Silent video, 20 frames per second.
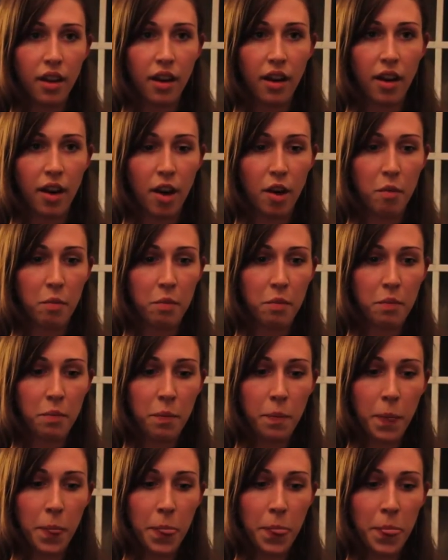I
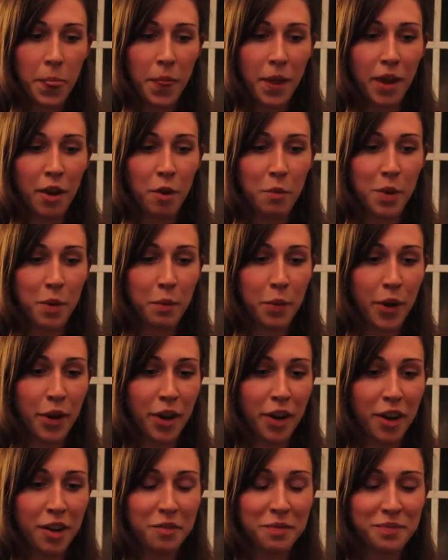
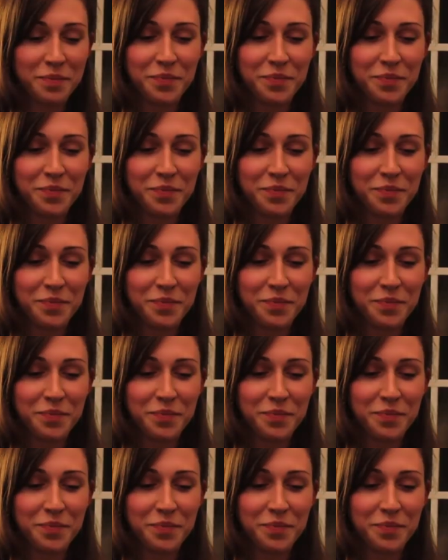remember